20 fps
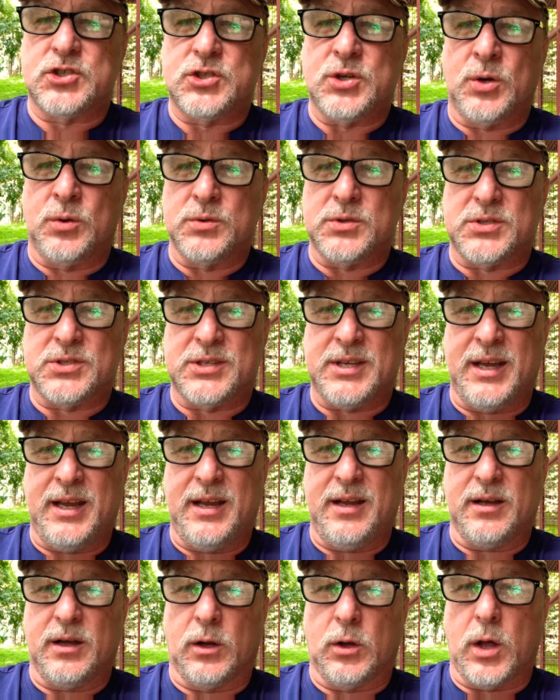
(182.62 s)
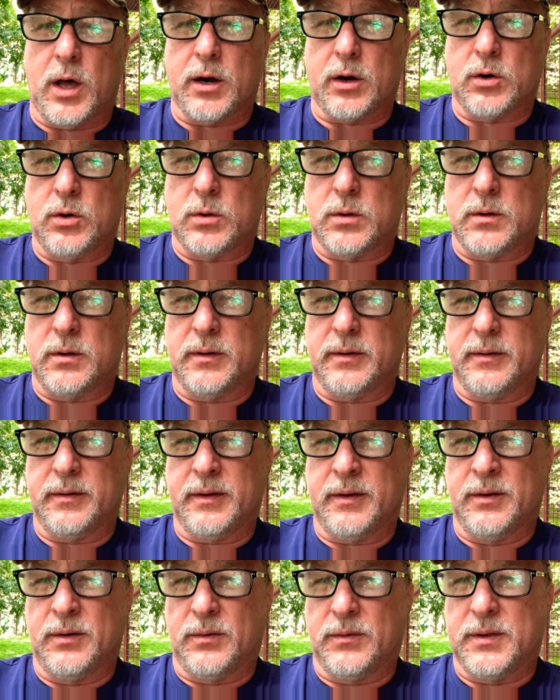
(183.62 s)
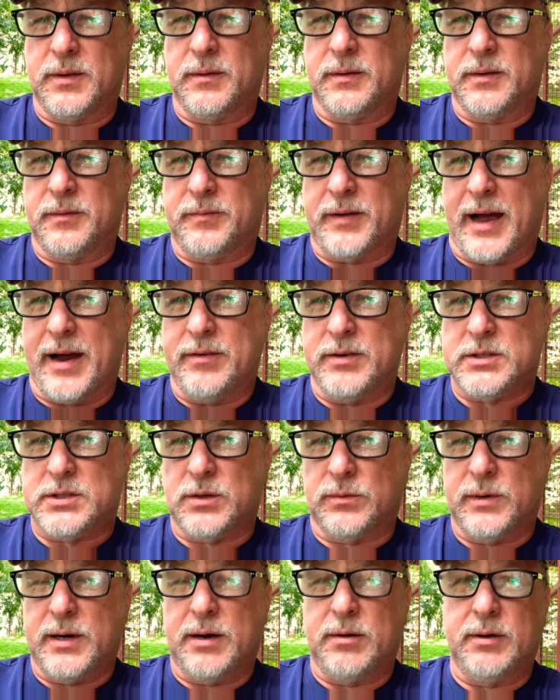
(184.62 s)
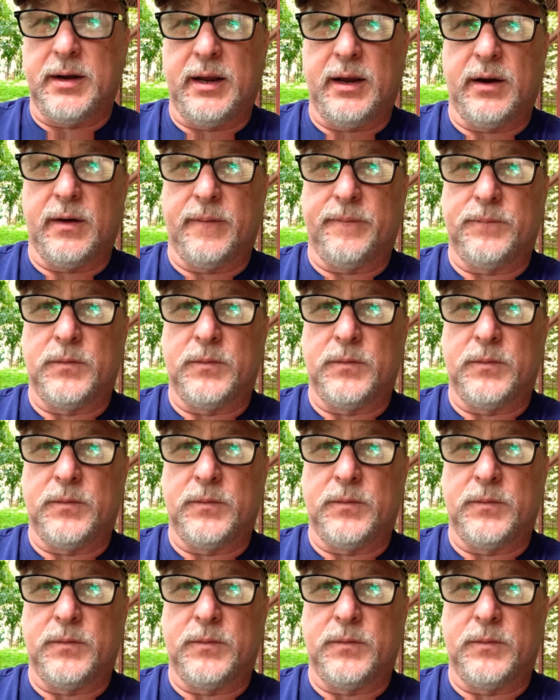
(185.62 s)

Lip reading: don't see a lot of, the virus around here.